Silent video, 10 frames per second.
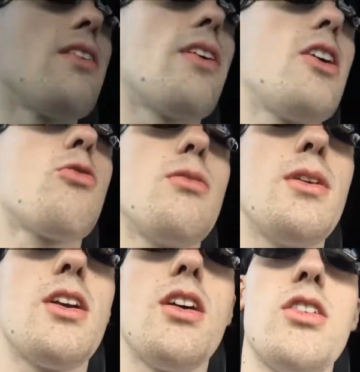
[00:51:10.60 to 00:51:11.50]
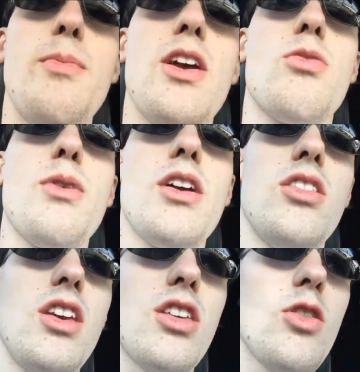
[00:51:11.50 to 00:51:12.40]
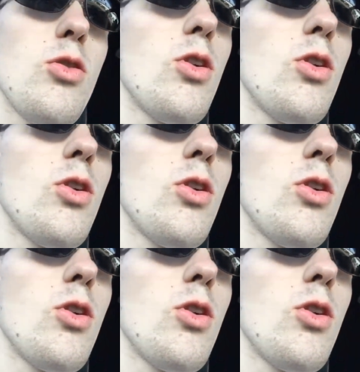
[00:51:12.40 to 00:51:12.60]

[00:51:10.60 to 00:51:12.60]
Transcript: of ice cream because it makes my teeth so